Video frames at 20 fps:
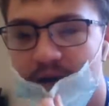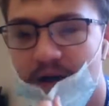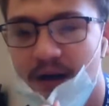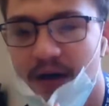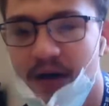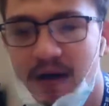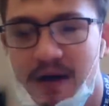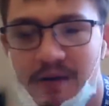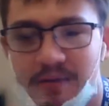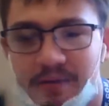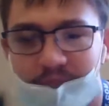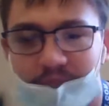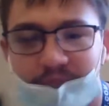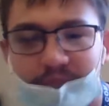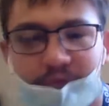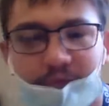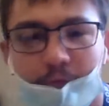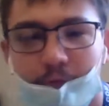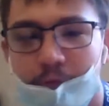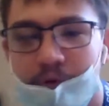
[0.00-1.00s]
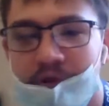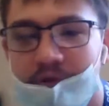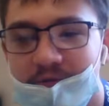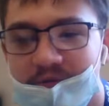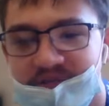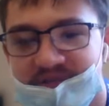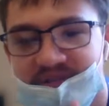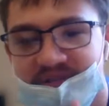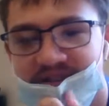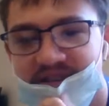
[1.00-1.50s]
The work
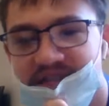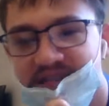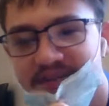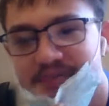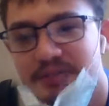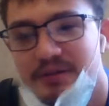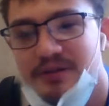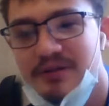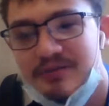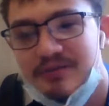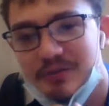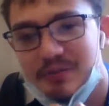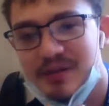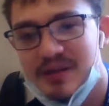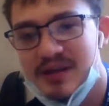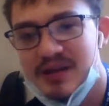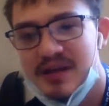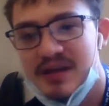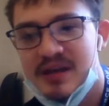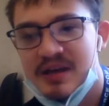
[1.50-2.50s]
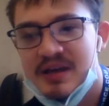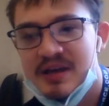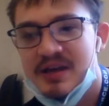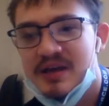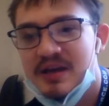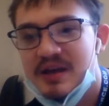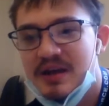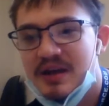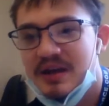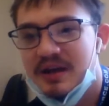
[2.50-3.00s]
was the easy part for me.
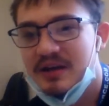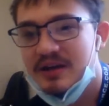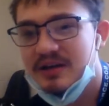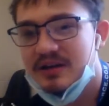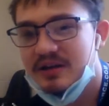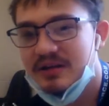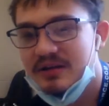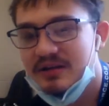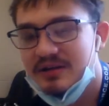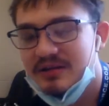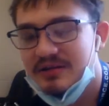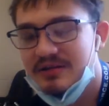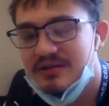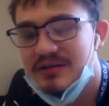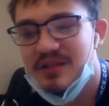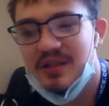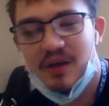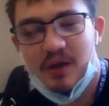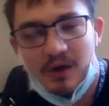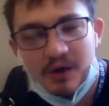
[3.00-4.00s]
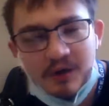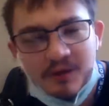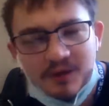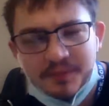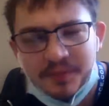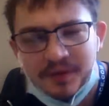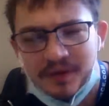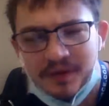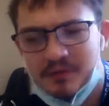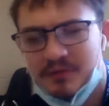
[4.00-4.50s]
Uh, the hard
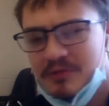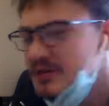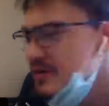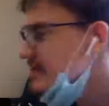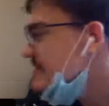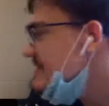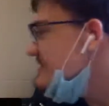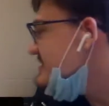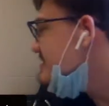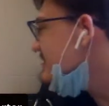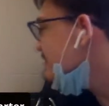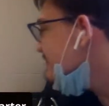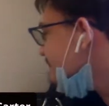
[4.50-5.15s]
part was